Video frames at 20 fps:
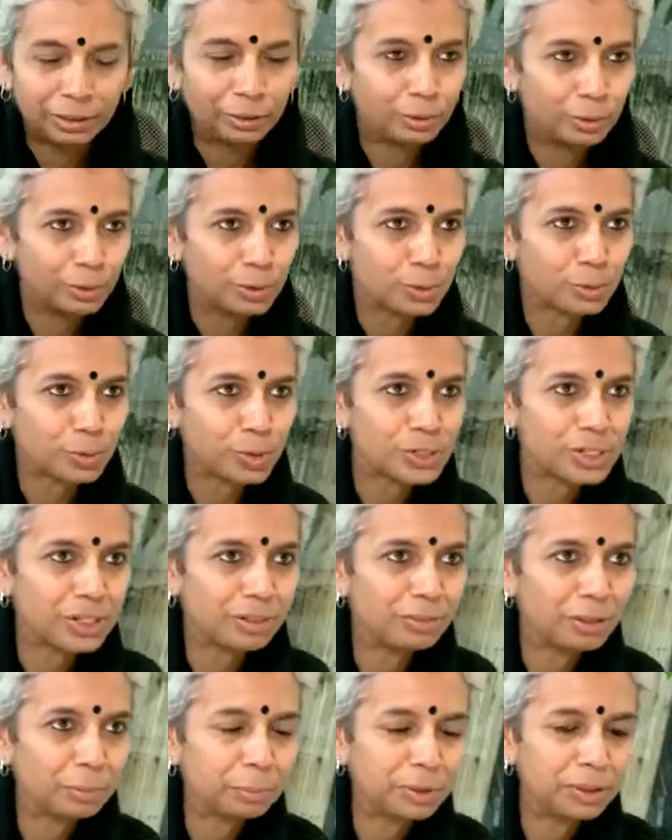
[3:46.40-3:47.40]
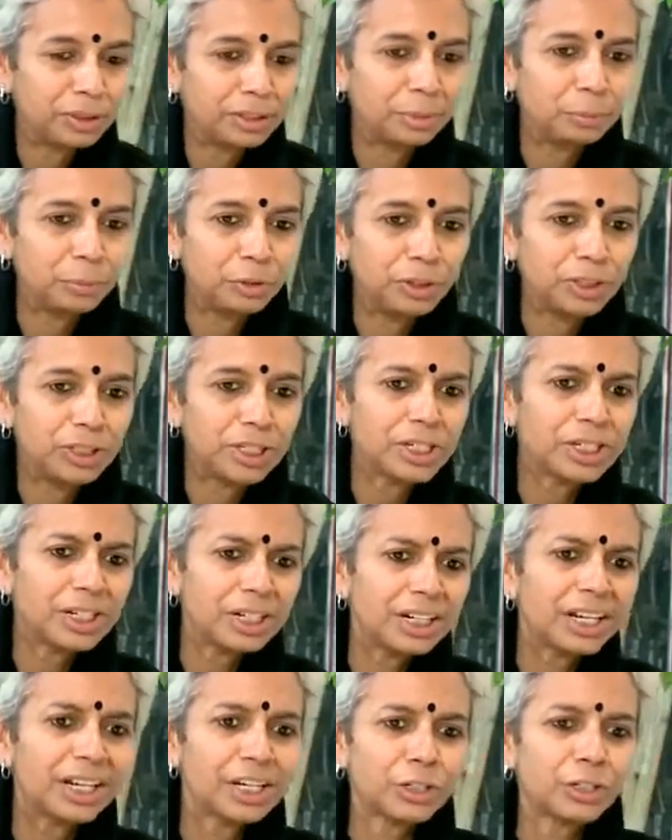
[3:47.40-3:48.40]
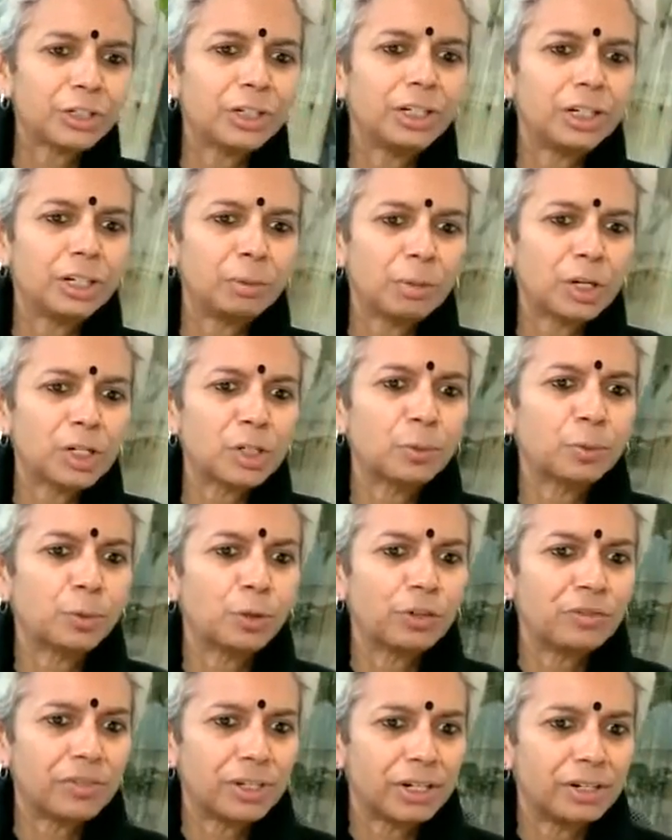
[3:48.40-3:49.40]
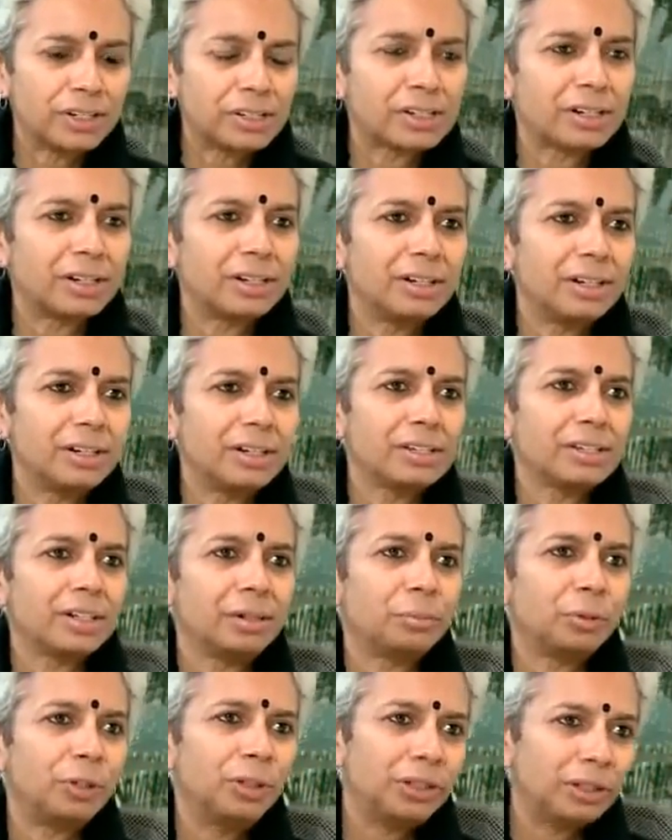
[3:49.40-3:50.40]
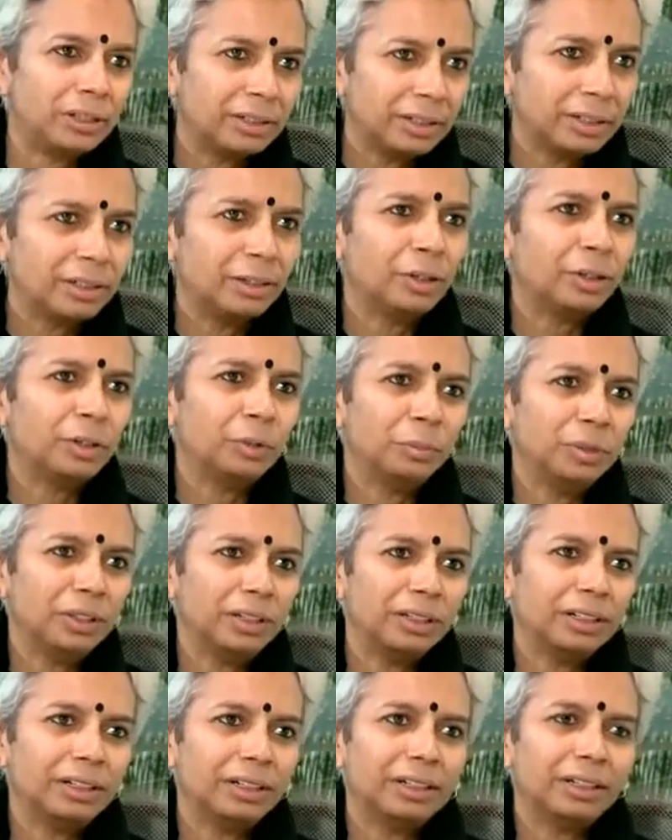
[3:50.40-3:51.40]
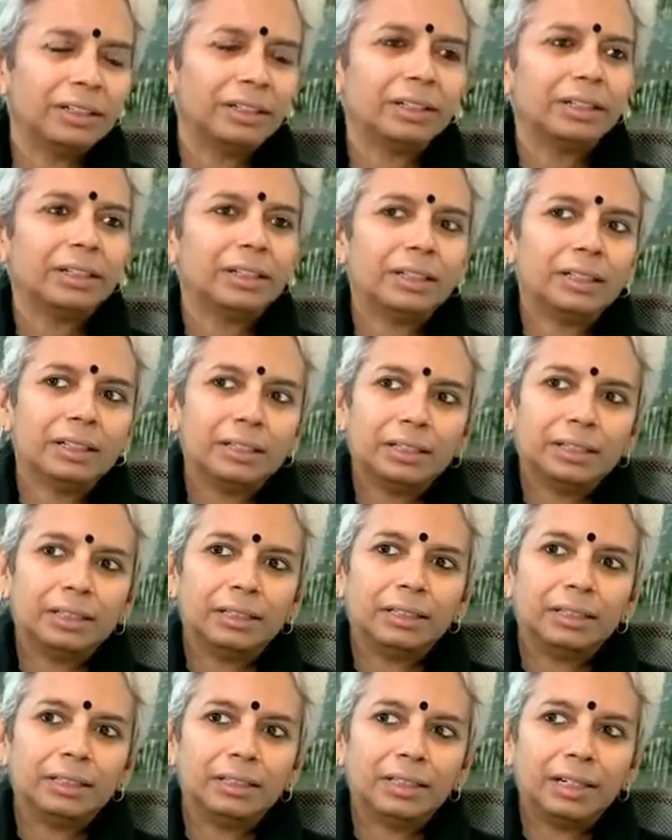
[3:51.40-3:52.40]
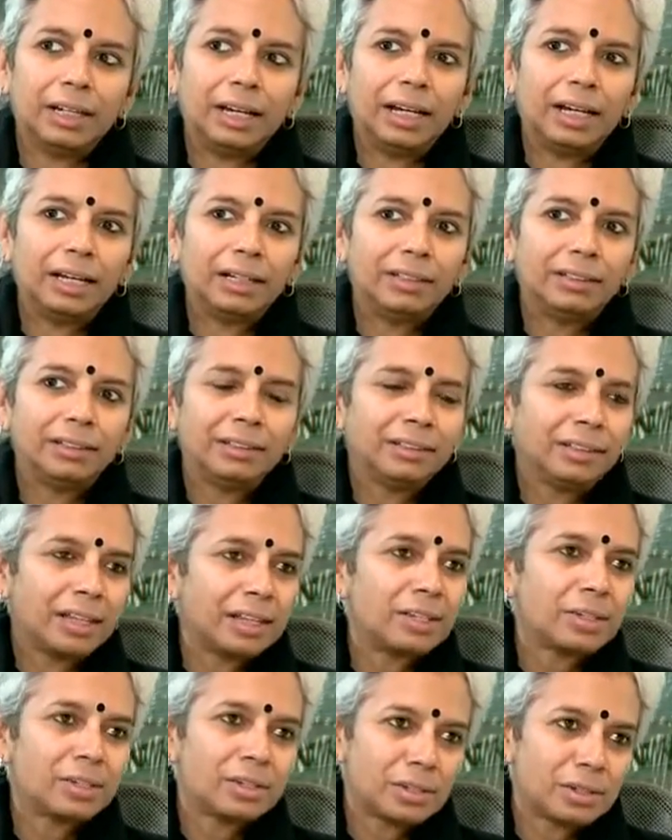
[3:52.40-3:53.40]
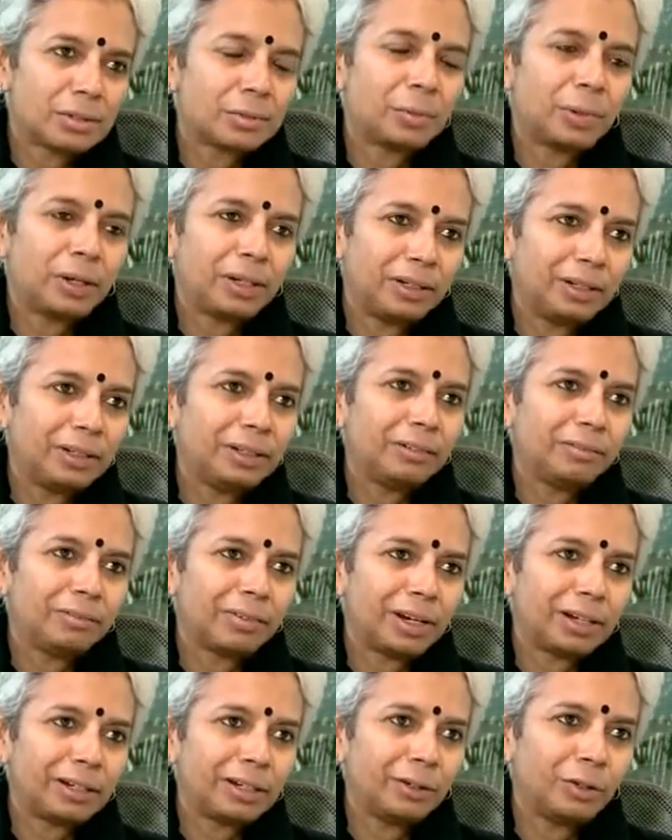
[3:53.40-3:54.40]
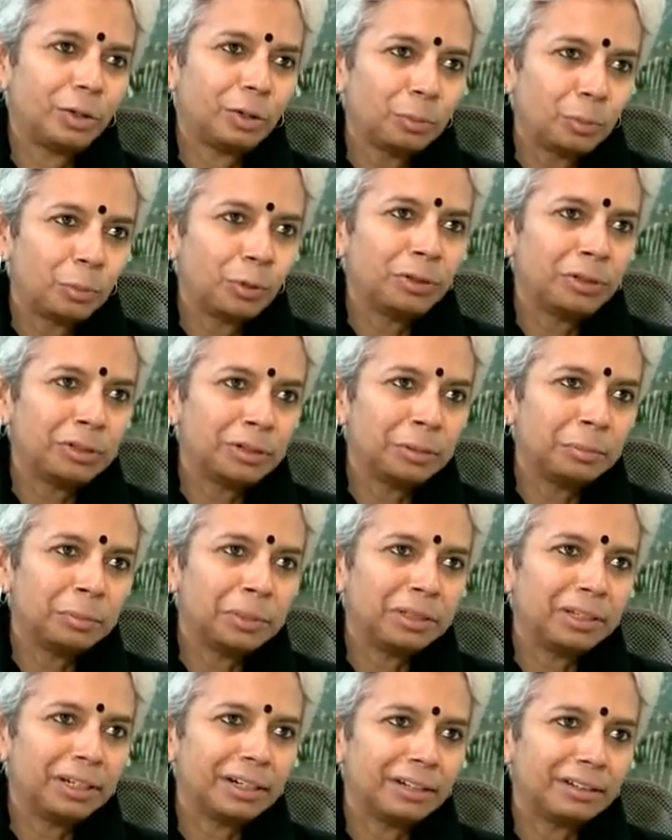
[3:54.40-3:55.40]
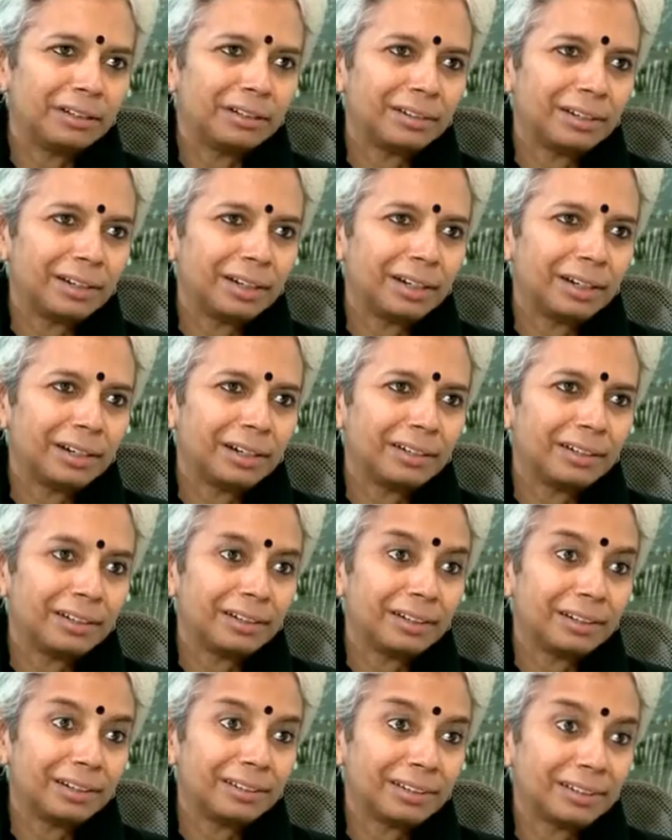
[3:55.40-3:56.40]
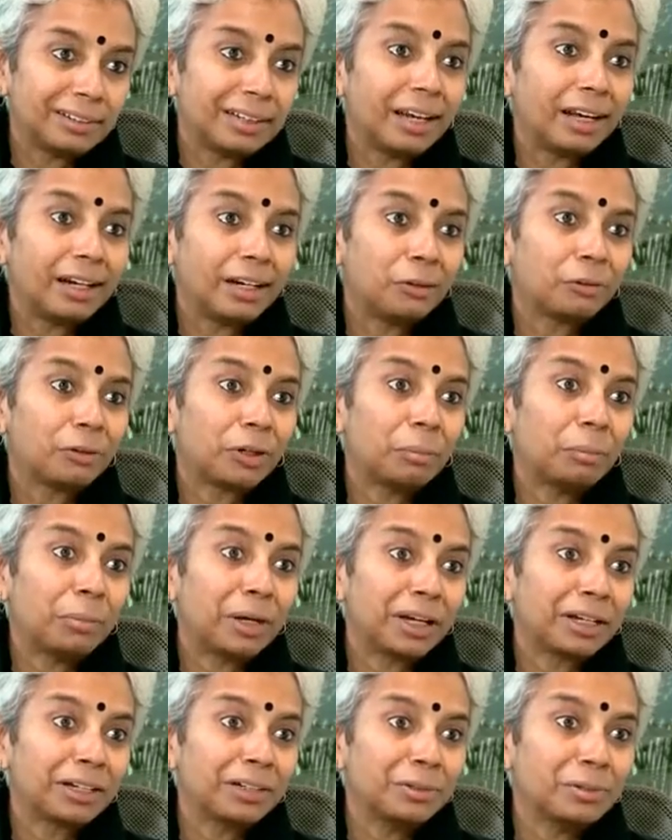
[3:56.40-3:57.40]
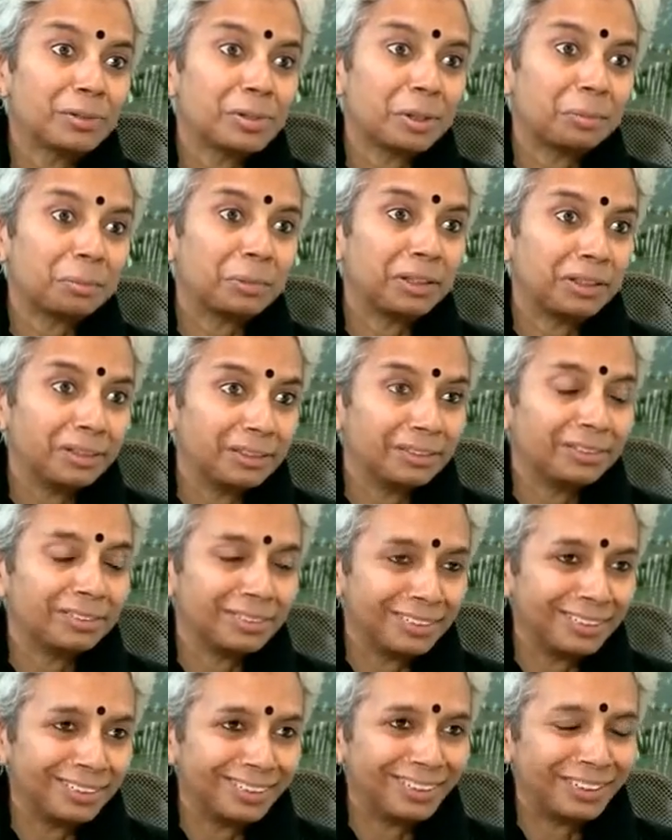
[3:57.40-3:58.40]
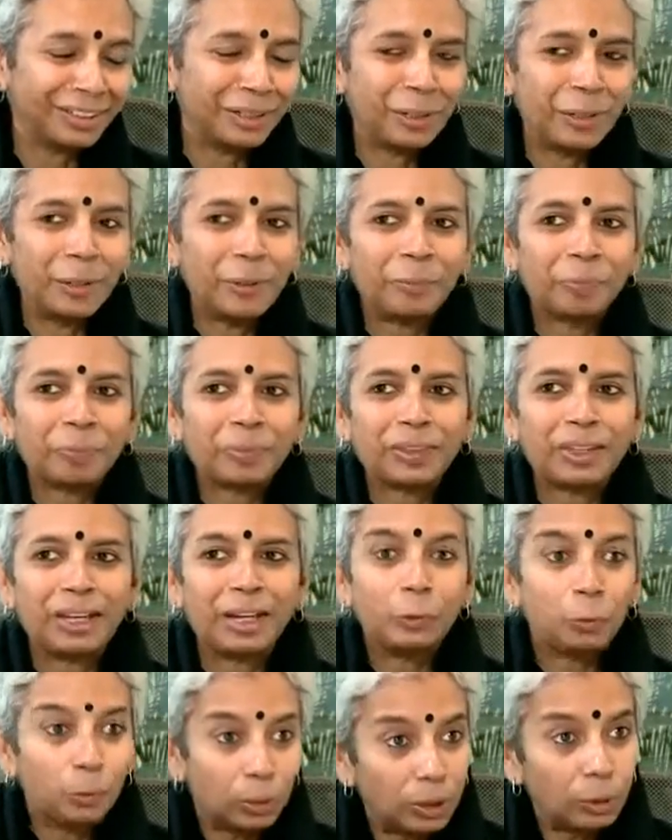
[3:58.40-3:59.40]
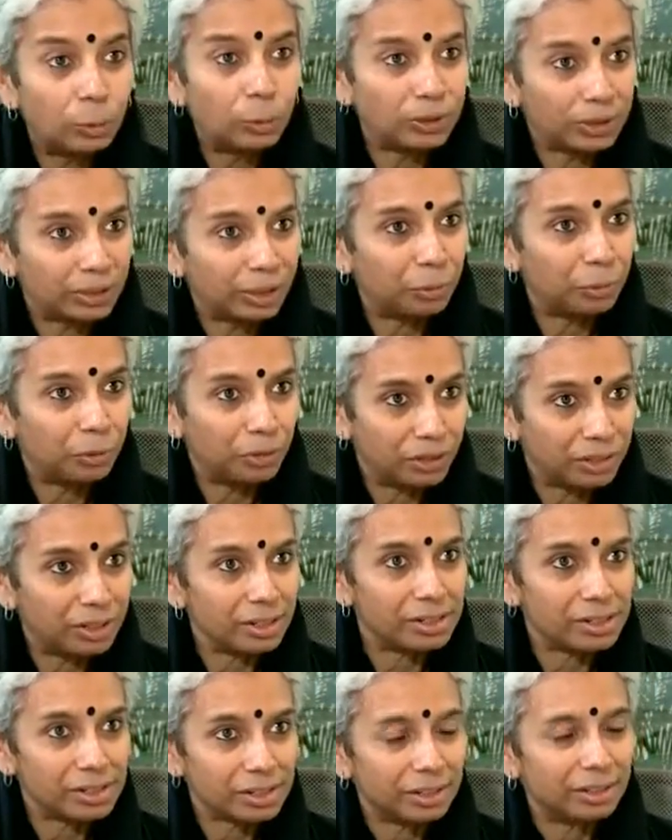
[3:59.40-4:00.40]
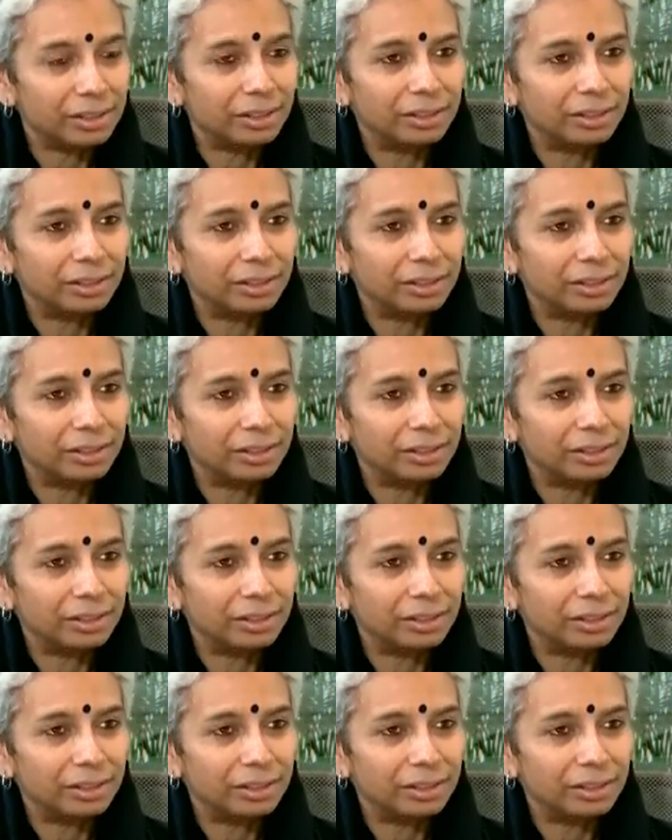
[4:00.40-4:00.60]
the course was development communication, I actually did much more of gender studies and political economy, and that's when, in fact, I got more determined that I can now come back and do something and work with communities